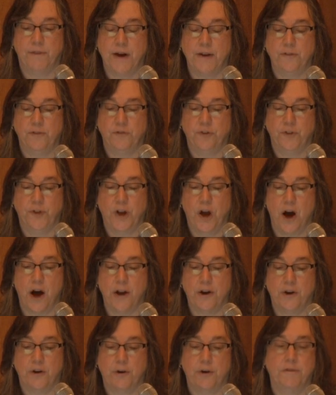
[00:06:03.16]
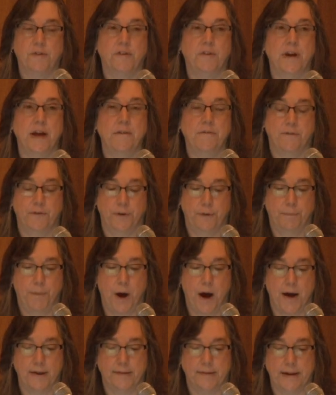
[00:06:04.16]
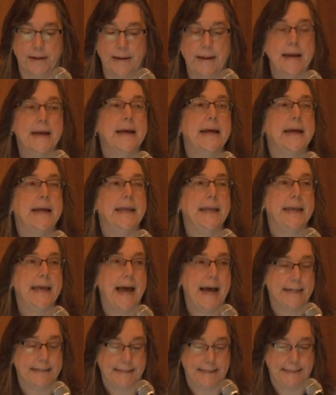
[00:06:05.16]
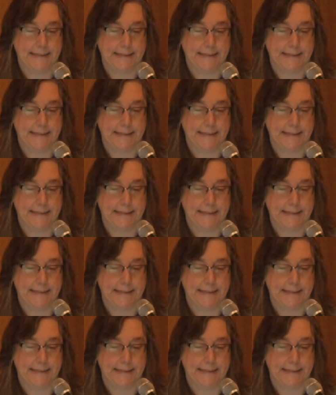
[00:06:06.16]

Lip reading: funds to the auditor of state for deposit. Yes.